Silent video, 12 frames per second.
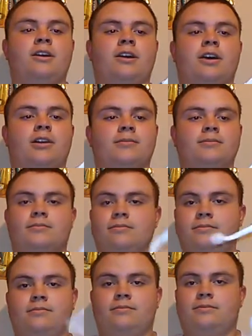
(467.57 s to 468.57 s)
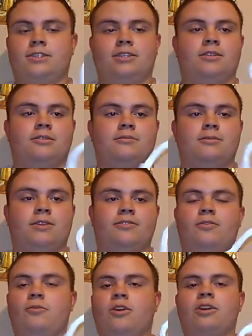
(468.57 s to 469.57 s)
You know,
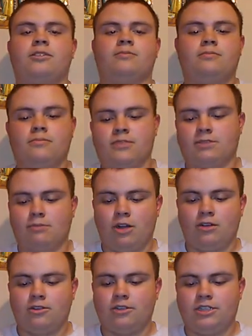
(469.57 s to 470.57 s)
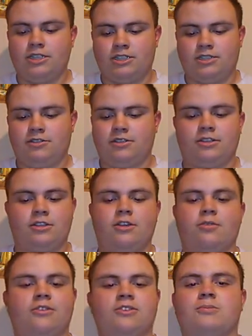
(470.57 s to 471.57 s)
if you want a smaller hook, you can
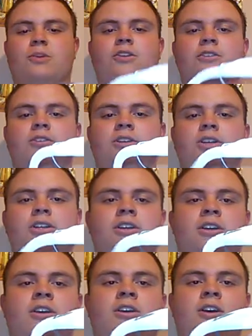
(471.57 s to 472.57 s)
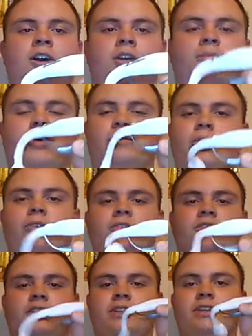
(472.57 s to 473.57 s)
go with a smaller hook. But
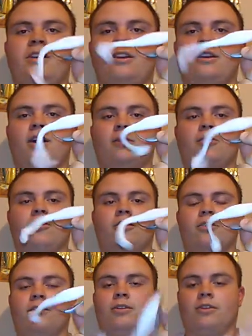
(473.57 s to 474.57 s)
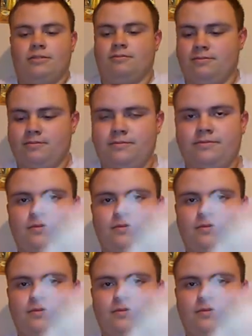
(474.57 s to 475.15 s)
personally, I'm going to throw it on